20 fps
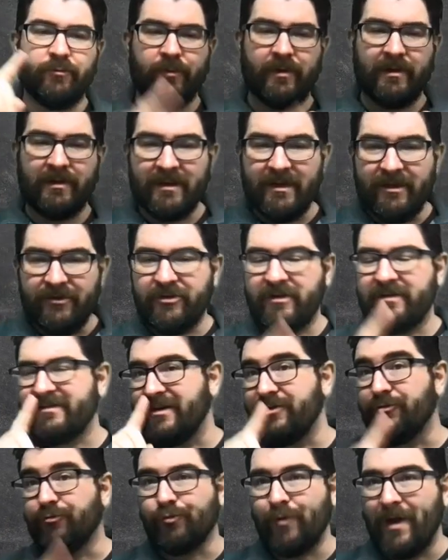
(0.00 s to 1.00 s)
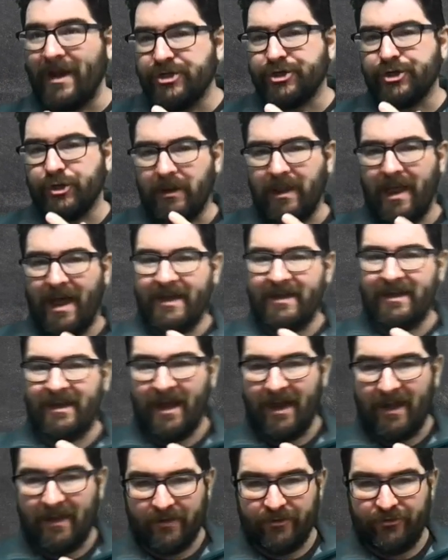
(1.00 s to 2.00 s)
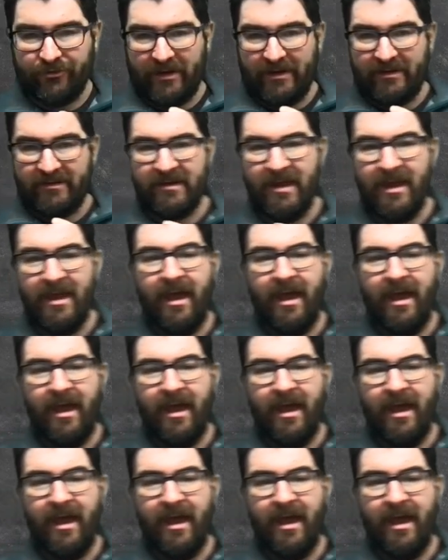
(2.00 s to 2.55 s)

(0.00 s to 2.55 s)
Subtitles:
religious, and racial ideologies